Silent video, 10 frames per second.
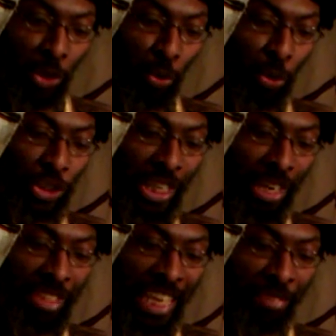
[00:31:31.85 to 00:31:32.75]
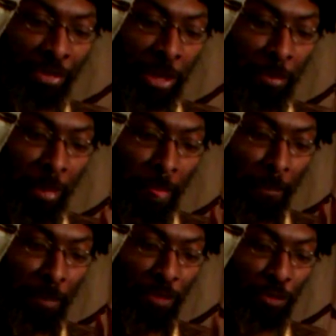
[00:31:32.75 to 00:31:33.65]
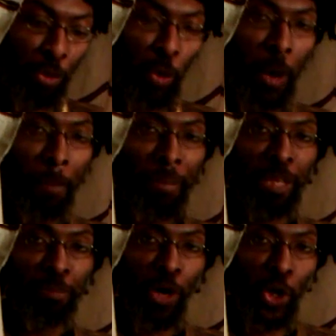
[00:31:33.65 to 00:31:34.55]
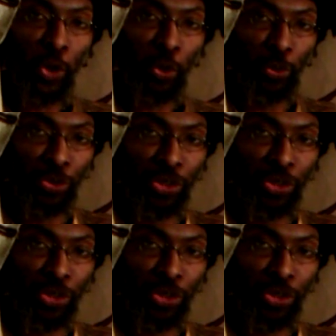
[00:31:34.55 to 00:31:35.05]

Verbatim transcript: which have never before been posed?